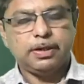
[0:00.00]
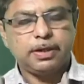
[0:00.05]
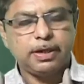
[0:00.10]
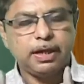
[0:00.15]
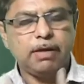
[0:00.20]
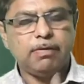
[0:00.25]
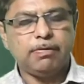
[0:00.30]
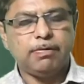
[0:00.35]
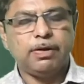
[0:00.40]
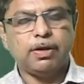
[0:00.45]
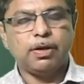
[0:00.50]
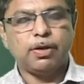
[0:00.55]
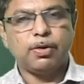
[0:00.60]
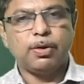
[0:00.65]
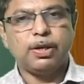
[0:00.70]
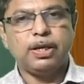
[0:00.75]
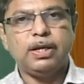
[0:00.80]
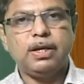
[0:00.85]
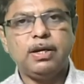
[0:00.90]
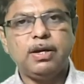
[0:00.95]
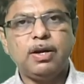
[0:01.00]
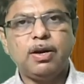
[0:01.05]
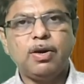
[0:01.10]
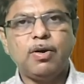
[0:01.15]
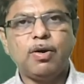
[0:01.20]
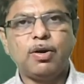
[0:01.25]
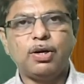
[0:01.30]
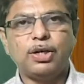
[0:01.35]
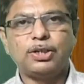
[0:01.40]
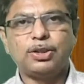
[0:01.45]
if you are knowing
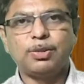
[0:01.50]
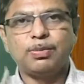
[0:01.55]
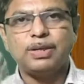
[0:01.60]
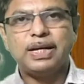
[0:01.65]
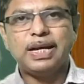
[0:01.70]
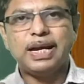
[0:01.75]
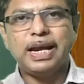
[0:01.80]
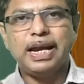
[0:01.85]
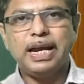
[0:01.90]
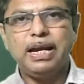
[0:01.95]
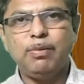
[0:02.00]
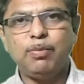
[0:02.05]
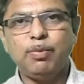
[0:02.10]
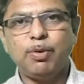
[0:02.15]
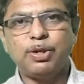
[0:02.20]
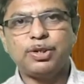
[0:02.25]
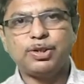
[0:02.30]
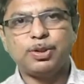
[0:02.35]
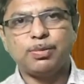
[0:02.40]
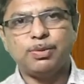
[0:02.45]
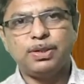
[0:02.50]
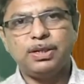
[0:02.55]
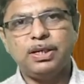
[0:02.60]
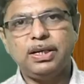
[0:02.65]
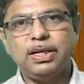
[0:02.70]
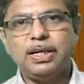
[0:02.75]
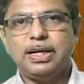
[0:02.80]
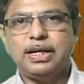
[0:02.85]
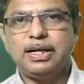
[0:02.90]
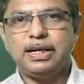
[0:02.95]
coordinates of the endpoints of the
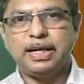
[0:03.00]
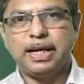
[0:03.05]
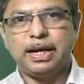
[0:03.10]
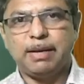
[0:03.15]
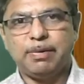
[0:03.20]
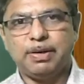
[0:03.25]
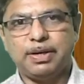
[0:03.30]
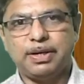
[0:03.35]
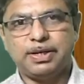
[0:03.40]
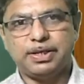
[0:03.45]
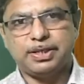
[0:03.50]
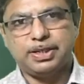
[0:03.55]
diameter.